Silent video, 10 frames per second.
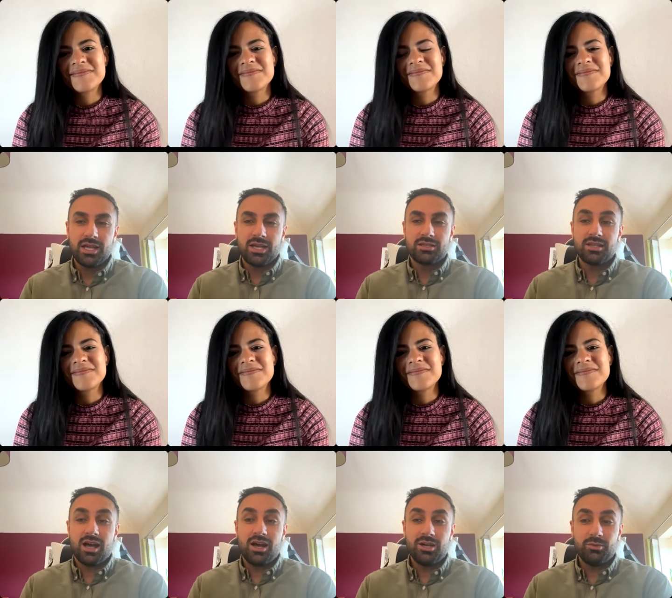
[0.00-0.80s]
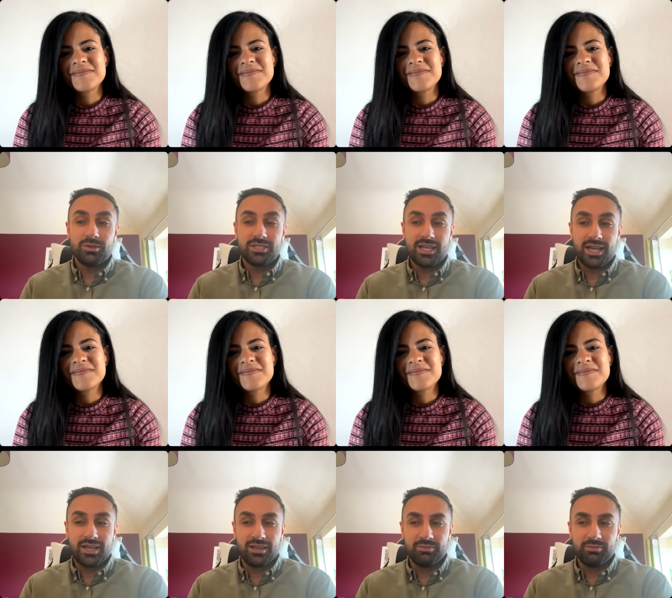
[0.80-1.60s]
Speaker 1: So I would
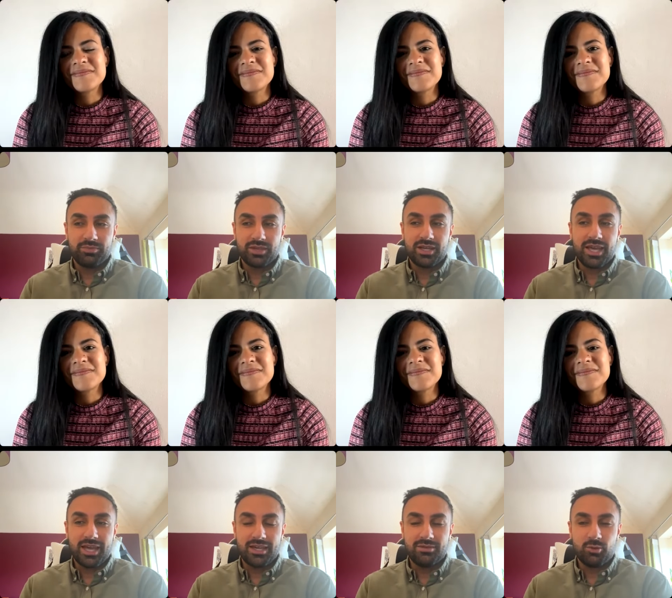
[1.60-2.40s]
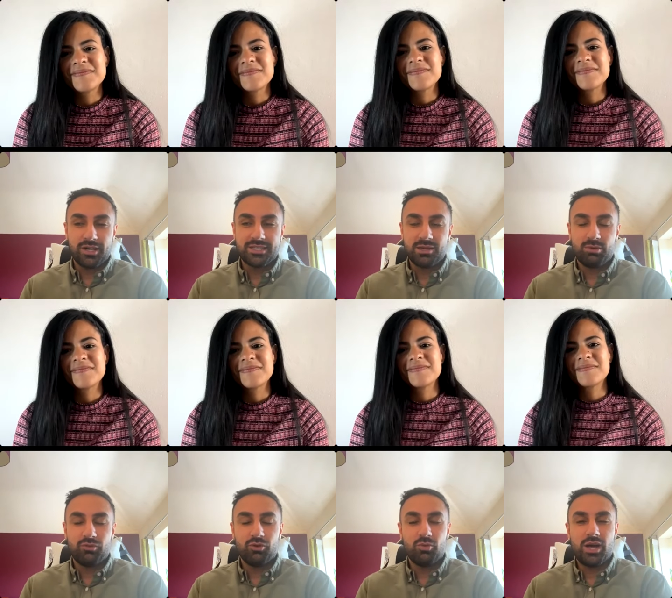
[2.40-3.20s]
say again, what I said
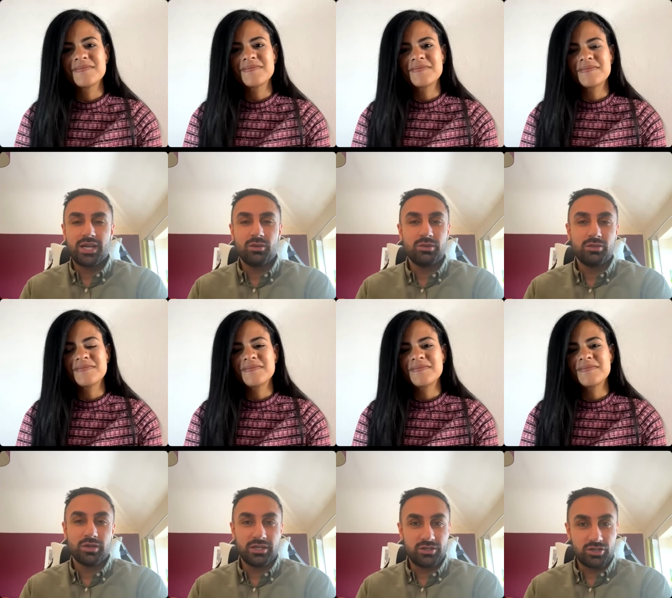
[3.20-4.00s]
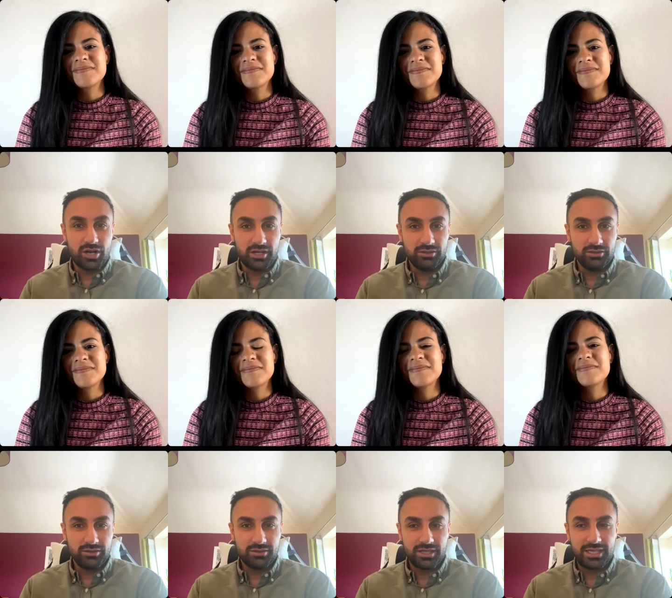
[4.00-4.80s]
before, working with your inner
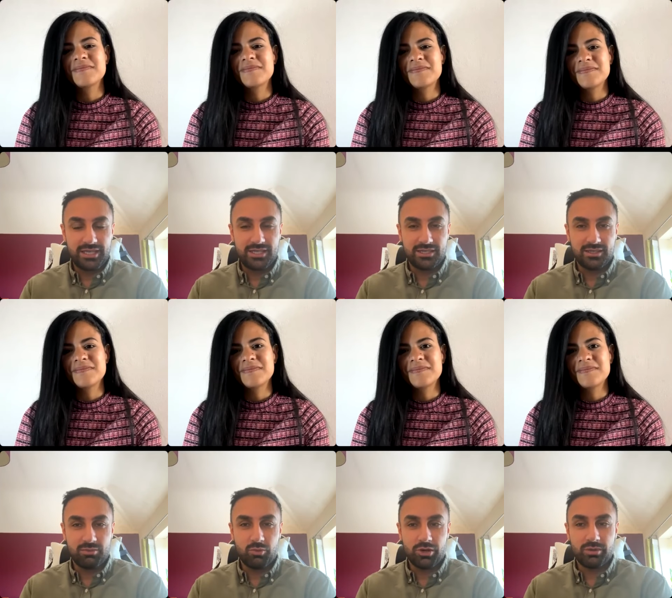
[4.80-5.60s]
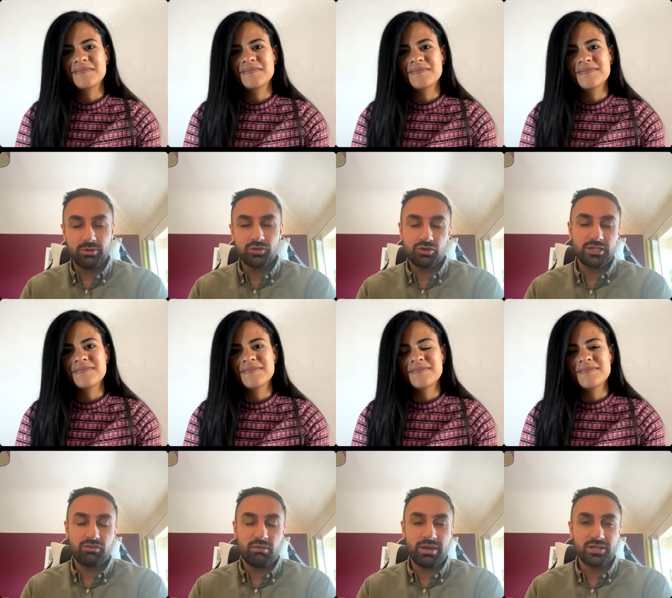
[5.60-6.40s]
child is one of the most
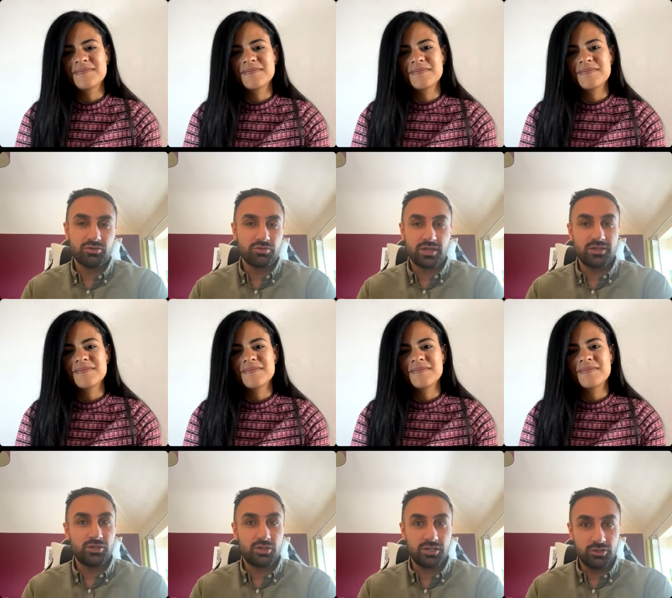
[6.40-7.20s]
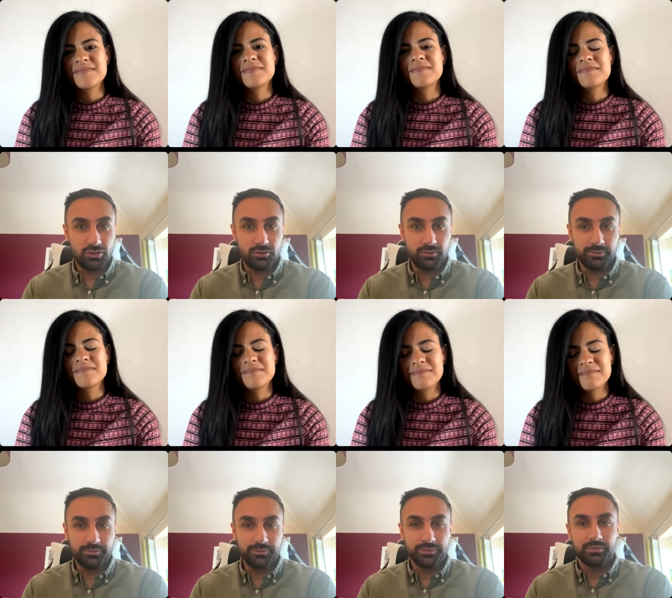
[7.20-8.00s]
transformational things you can do.
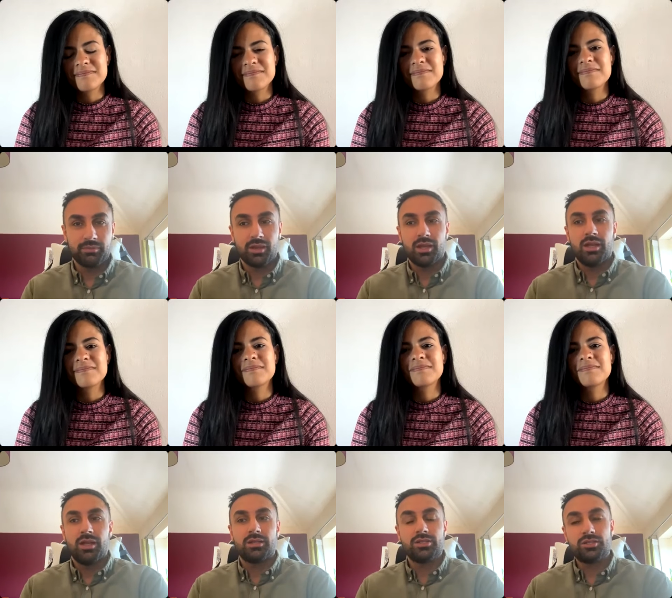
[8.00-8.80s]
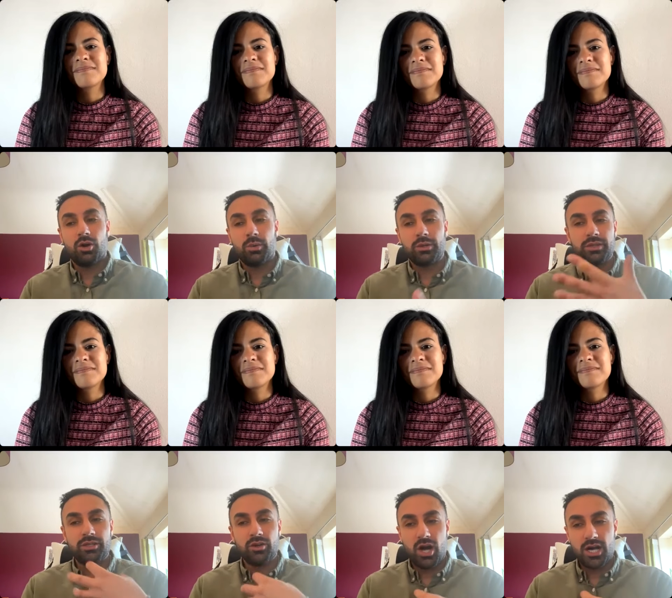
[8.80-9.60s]
Just going within
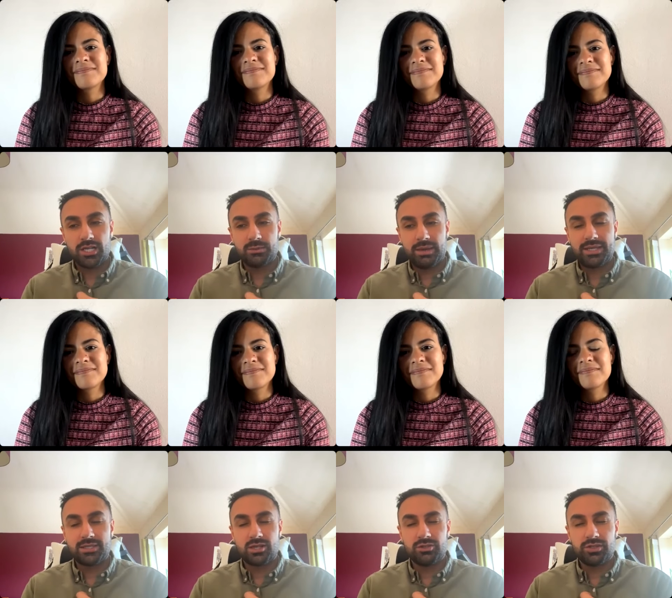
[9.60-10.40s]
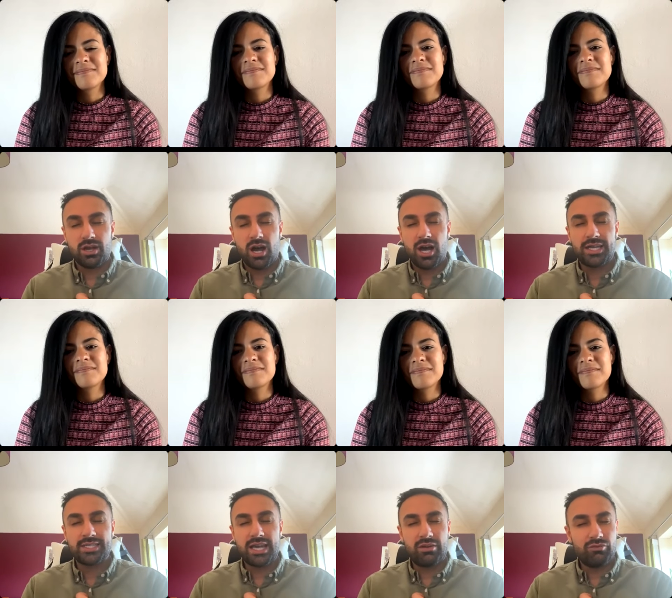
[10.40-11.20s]
your heart space, closing your eyes
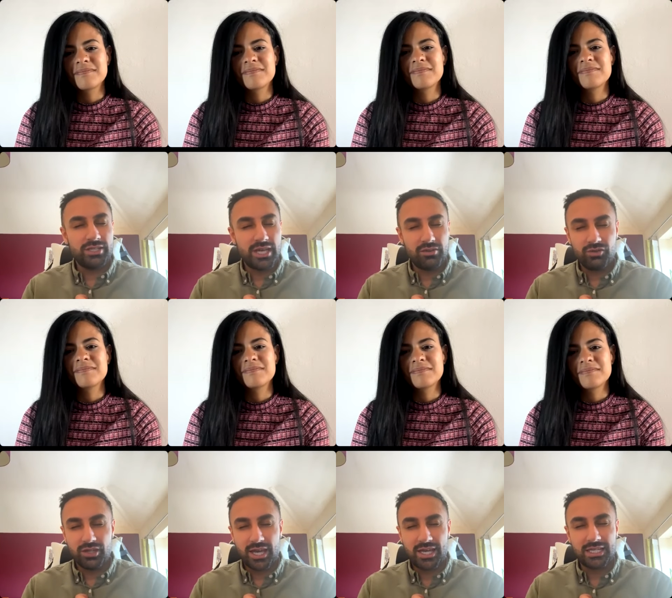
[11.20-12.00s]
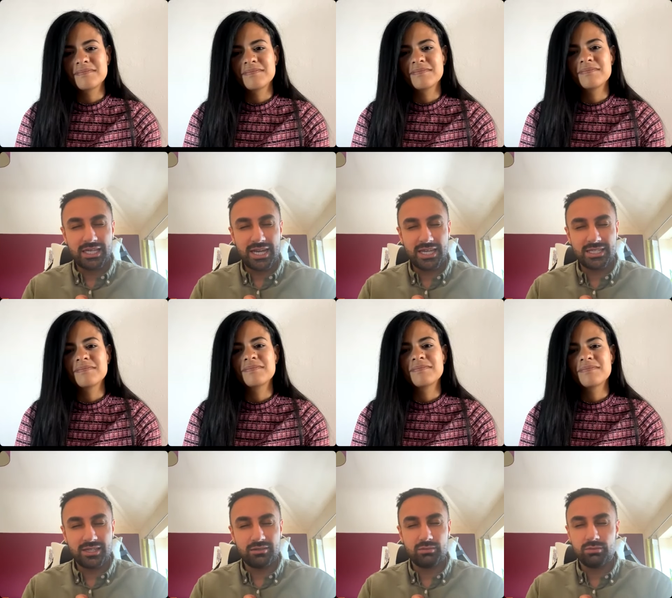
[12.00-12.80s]
every day if you can,
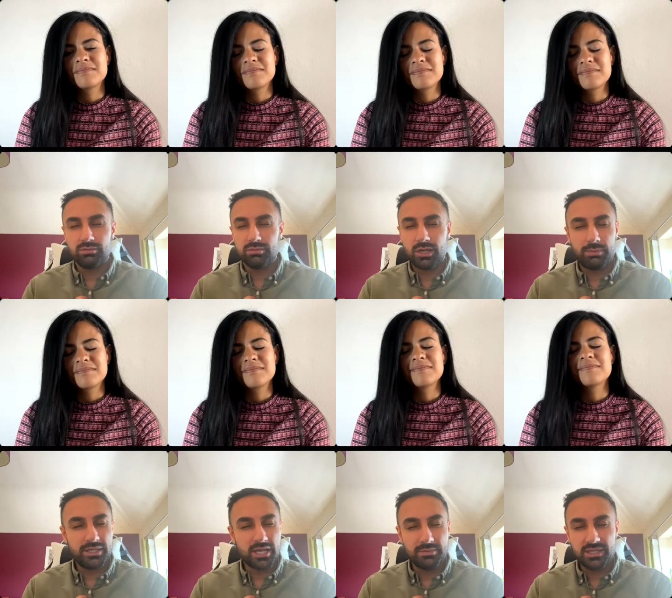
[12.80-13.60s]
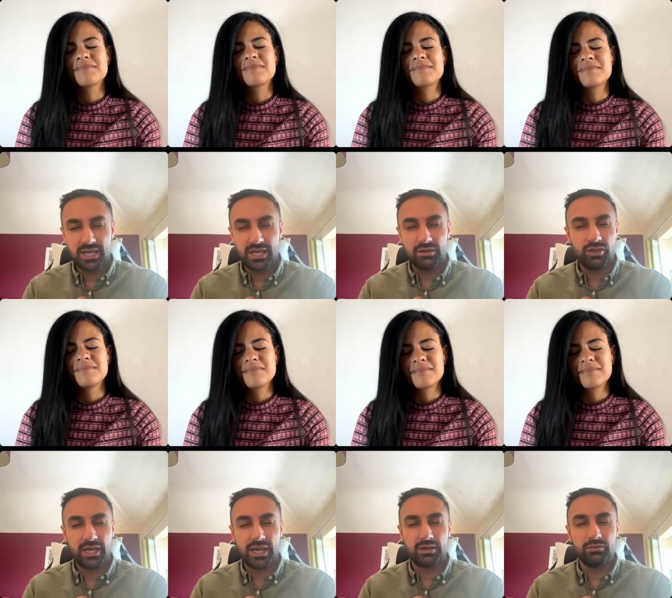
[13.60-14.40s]
connecting a couple of times a day if you
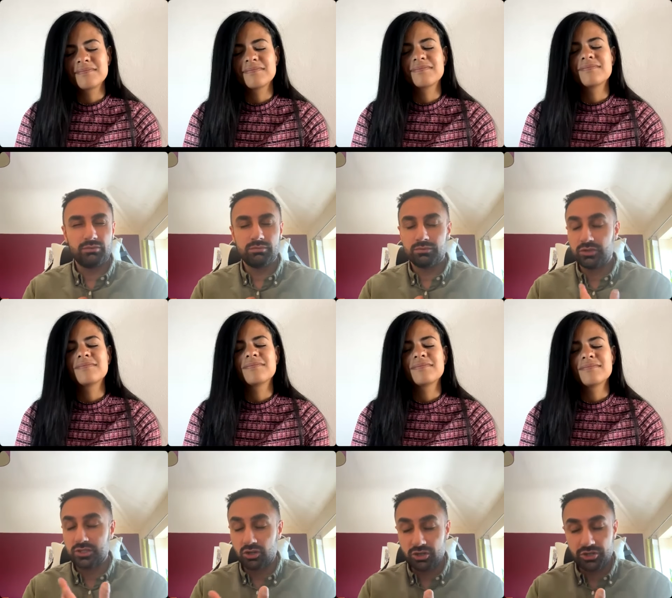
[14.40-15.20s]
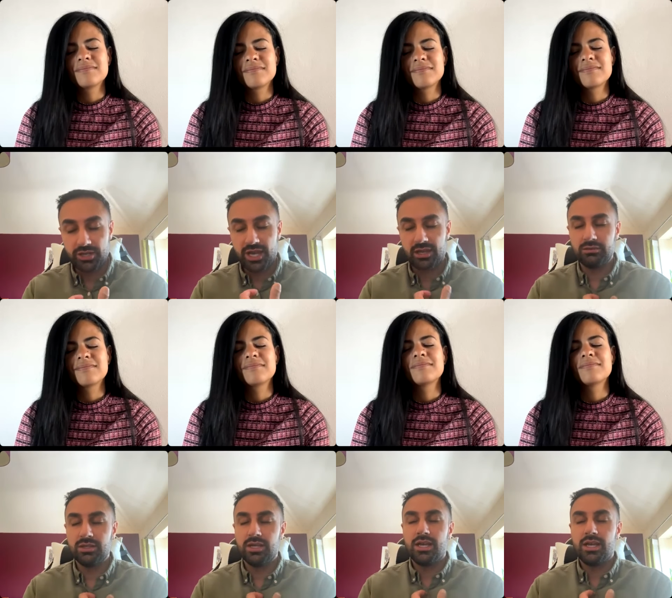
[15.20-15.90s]
can, for as long as you can.